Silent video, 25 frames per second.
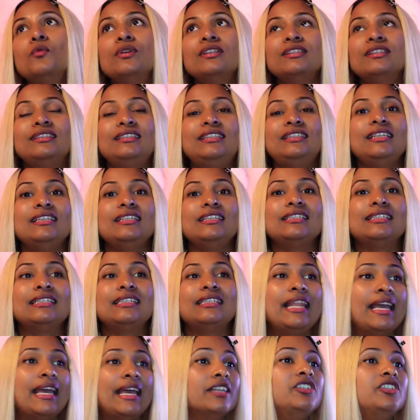with these
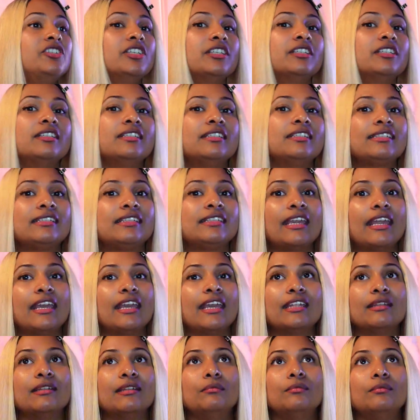legends
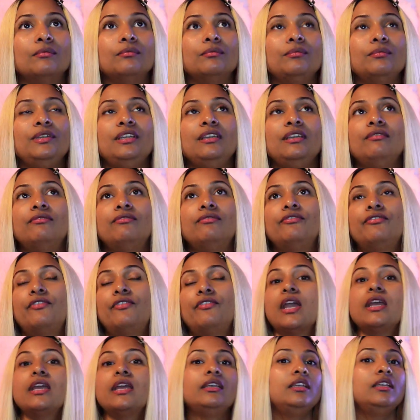can be
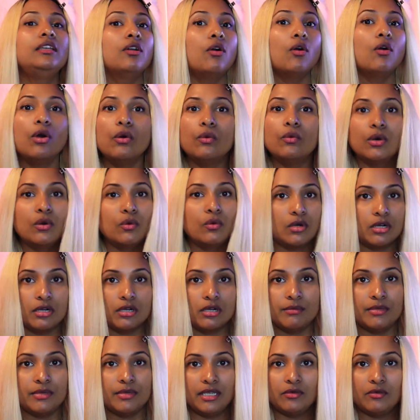very
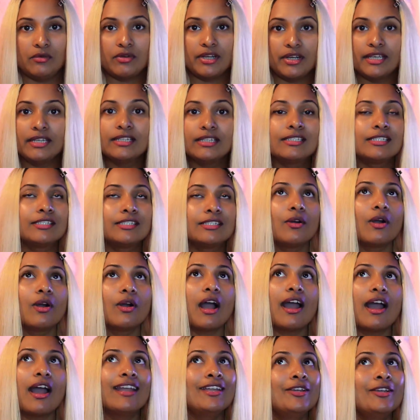overwhelming, right? So
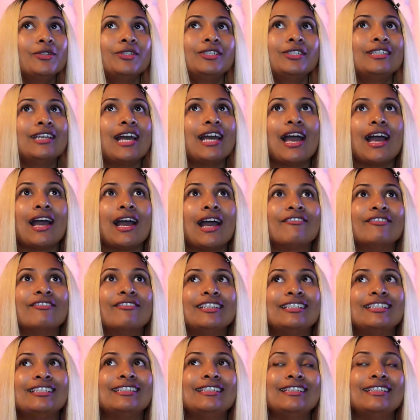I used to have
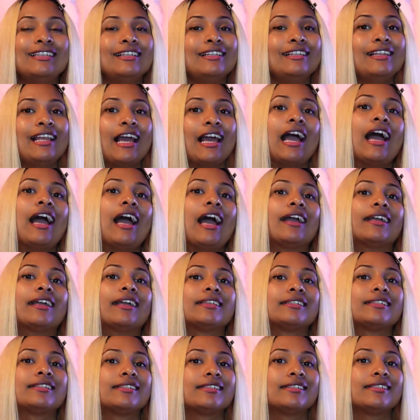these little
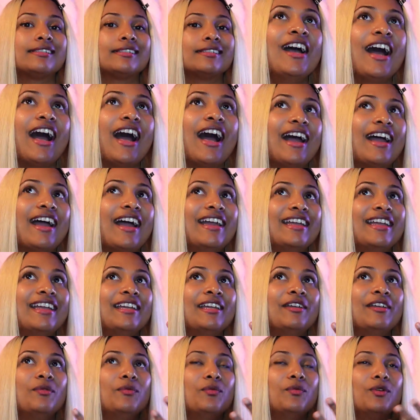hacks.
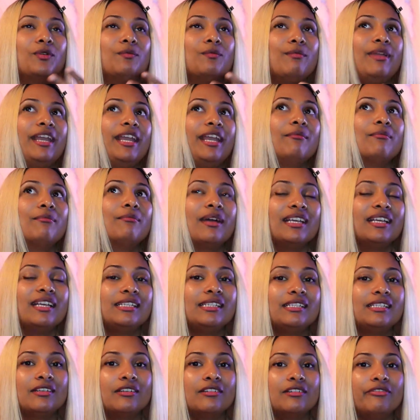I would make
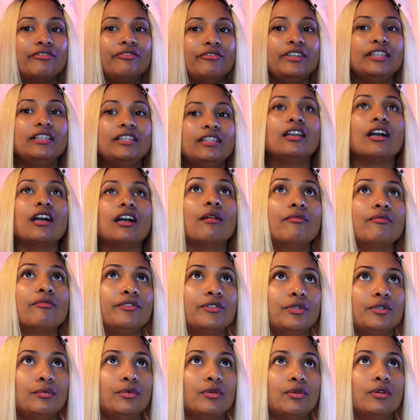myself feel
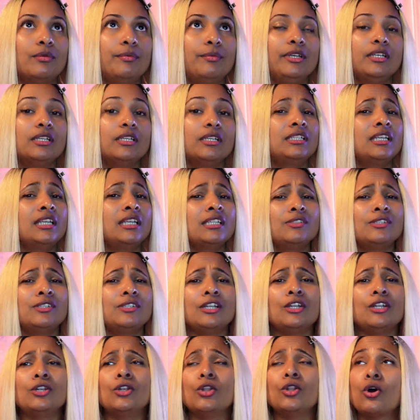comfortable because there's
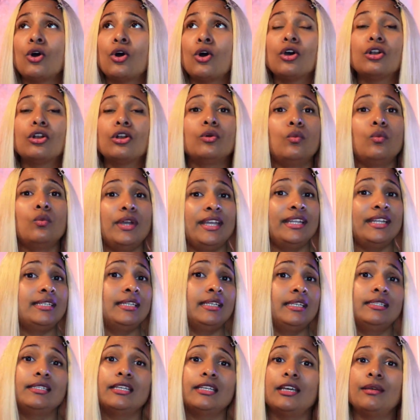a lot of
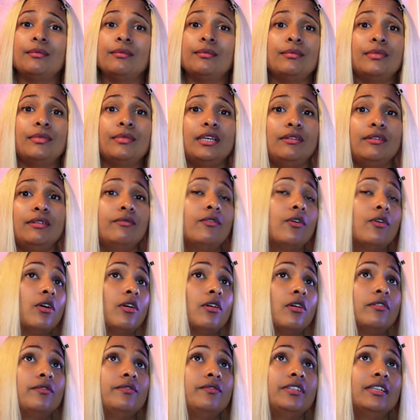waiting time
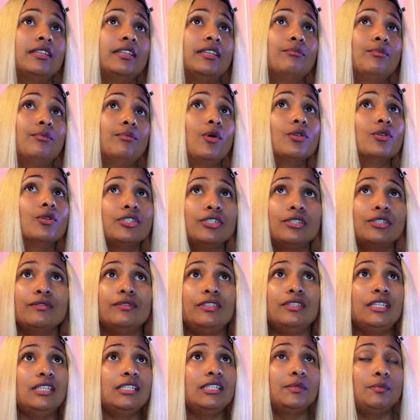involved. Most of
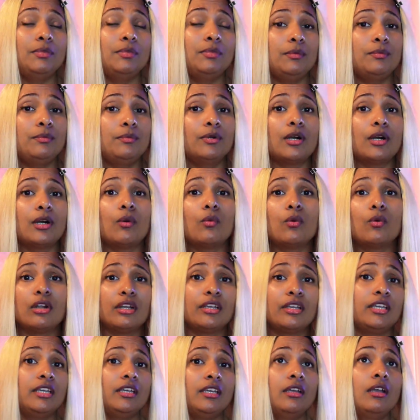these people are
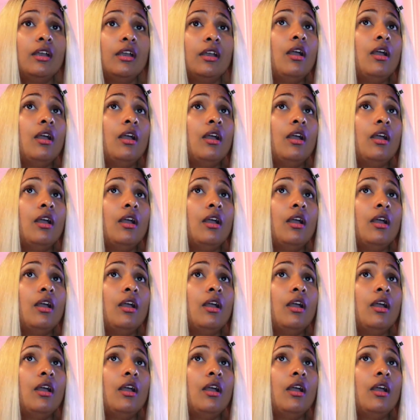working